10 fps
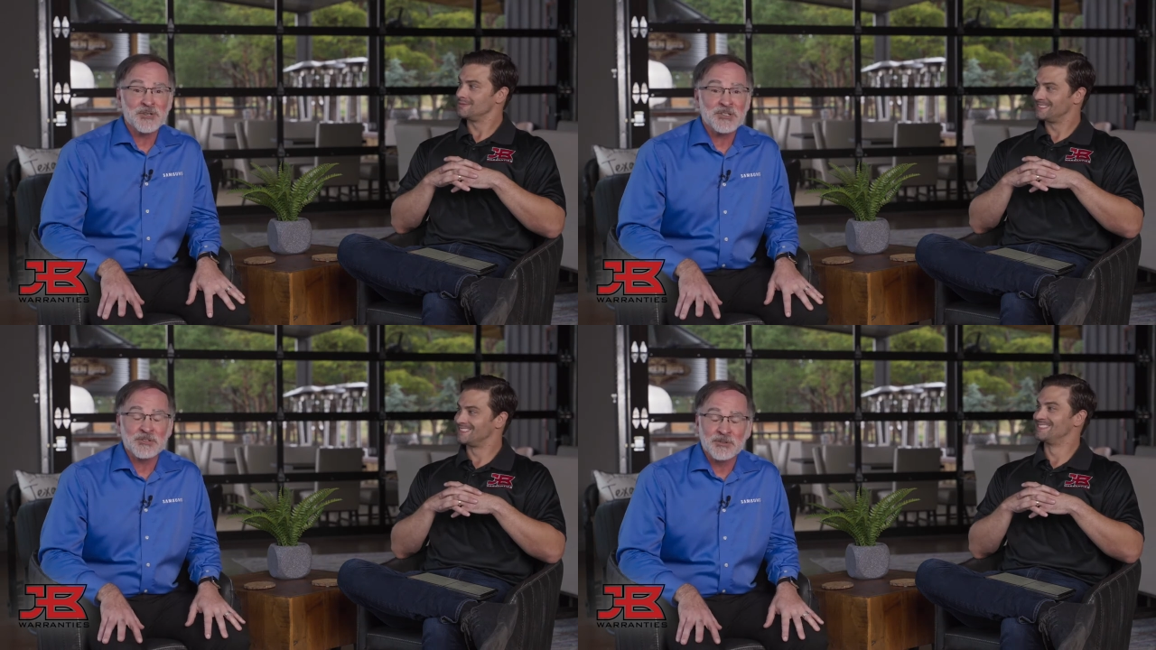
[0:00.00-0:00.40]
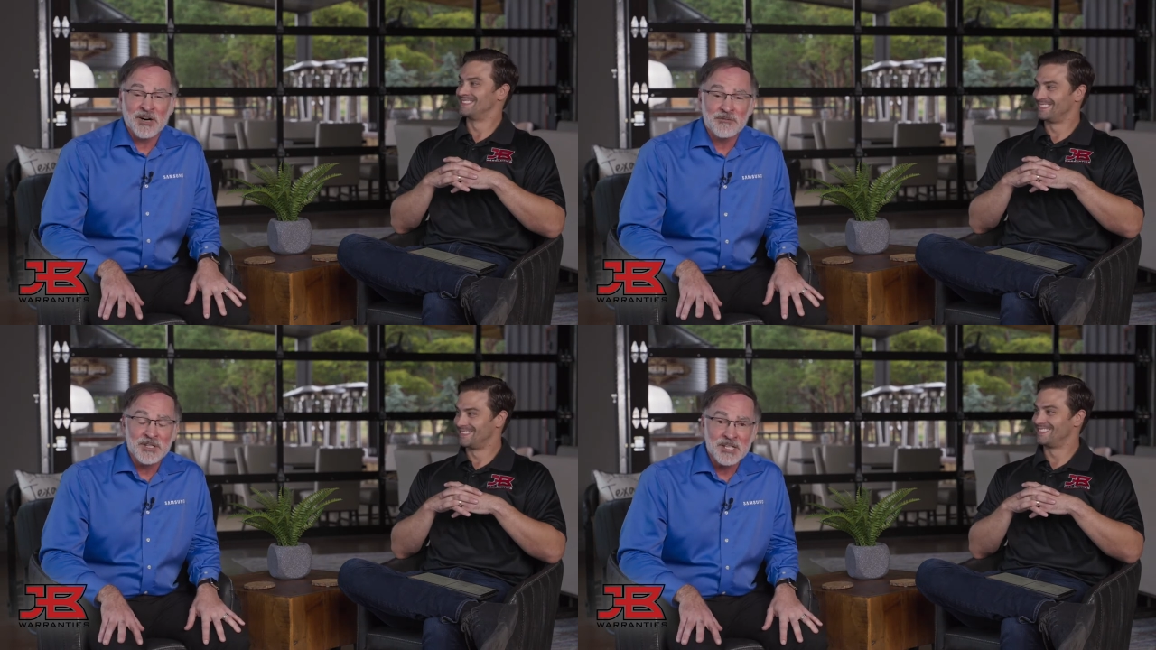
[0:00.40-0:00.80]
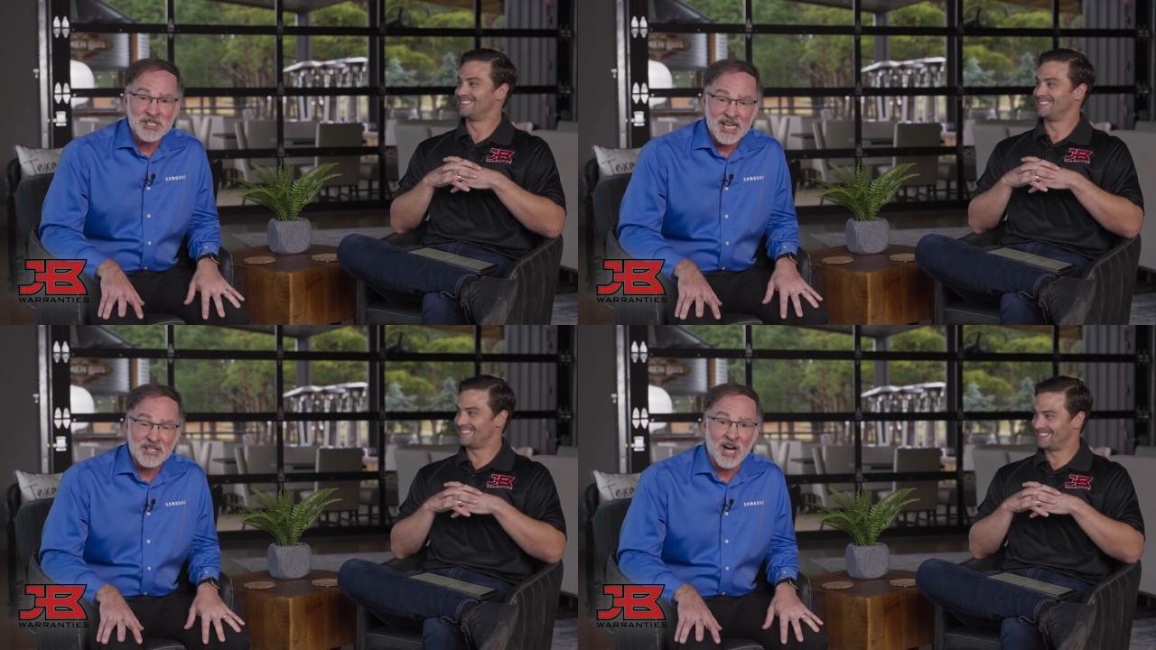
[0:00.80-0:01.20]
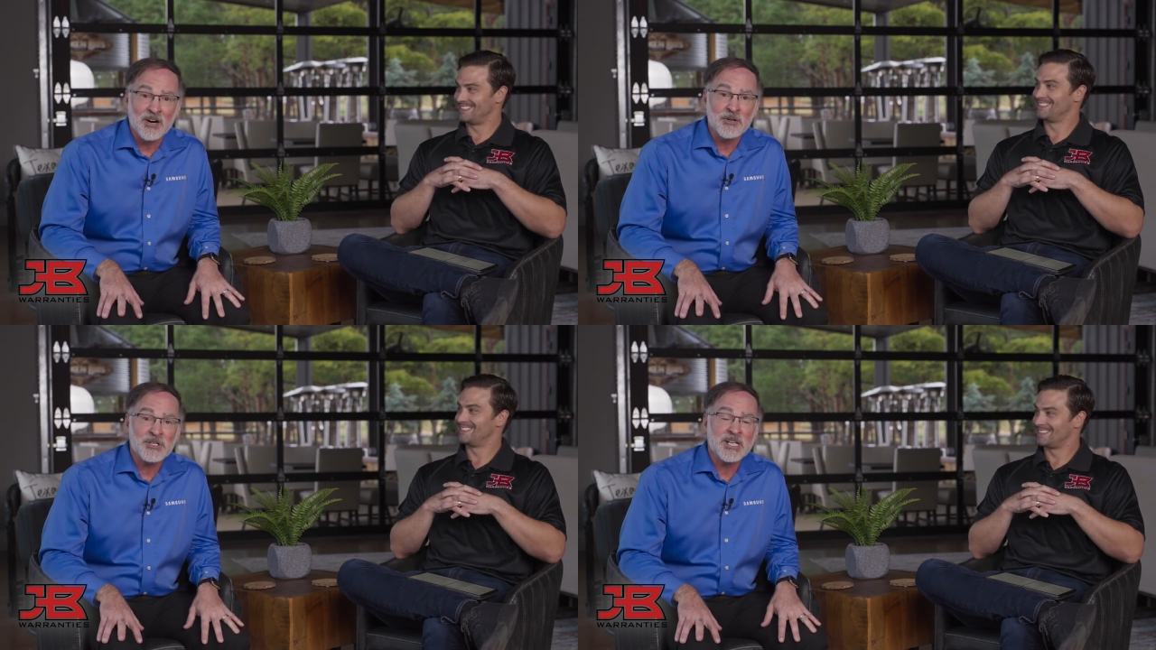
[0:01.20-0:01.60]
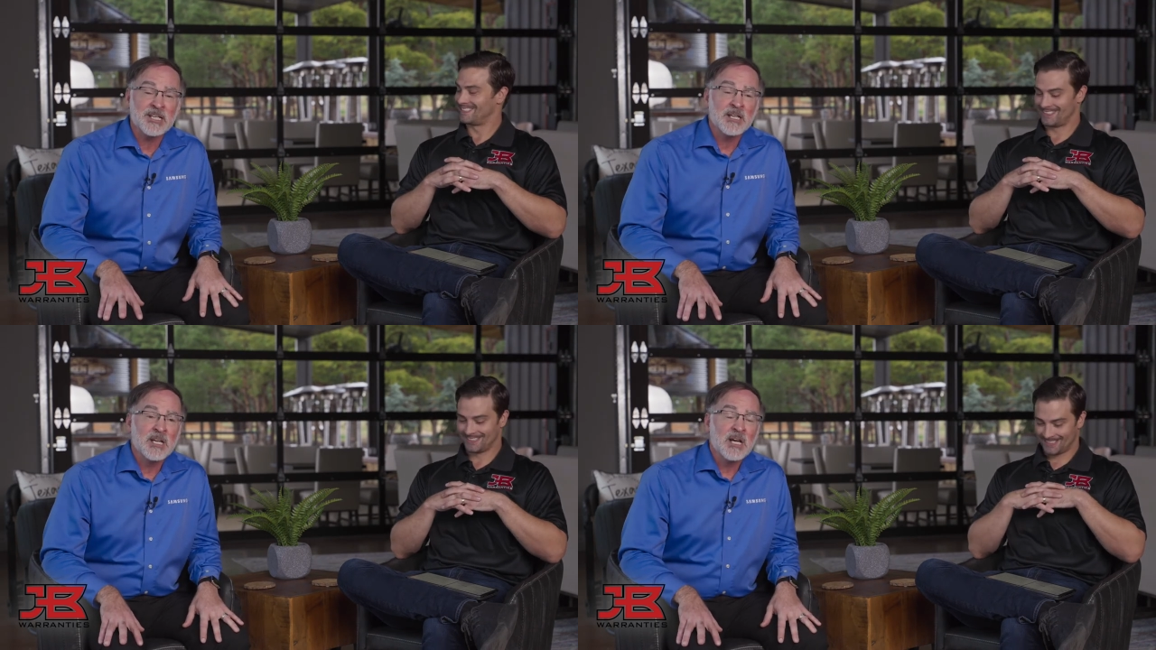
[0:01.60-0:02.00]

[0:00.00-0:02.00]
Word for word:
Speaker 1: just love the technology